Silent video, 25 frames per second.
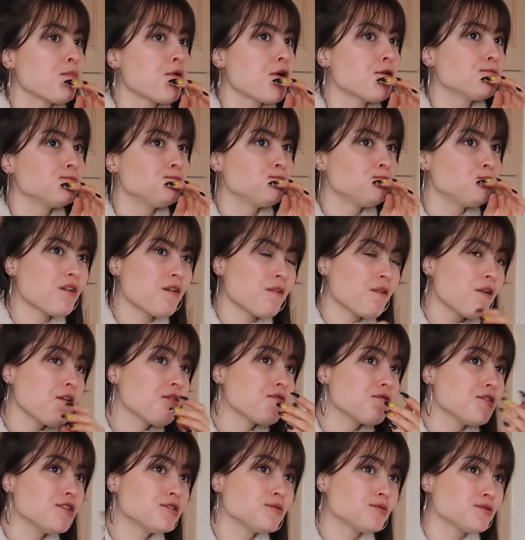But I
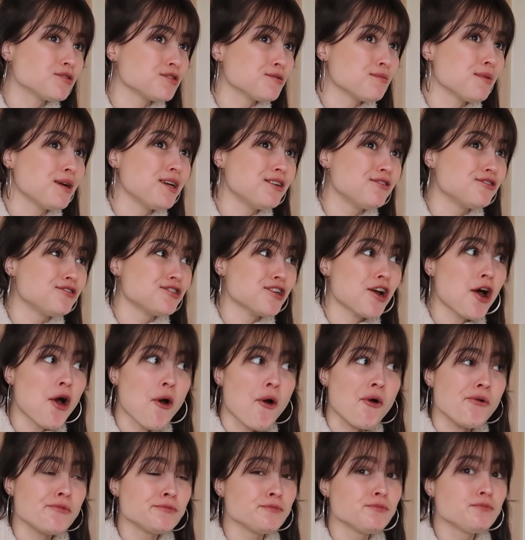think this is the main
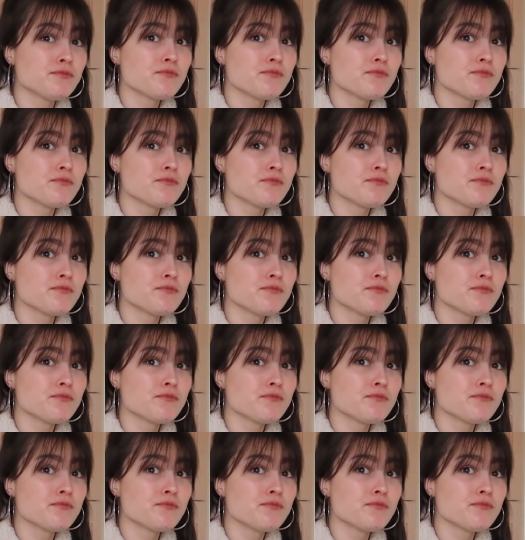show.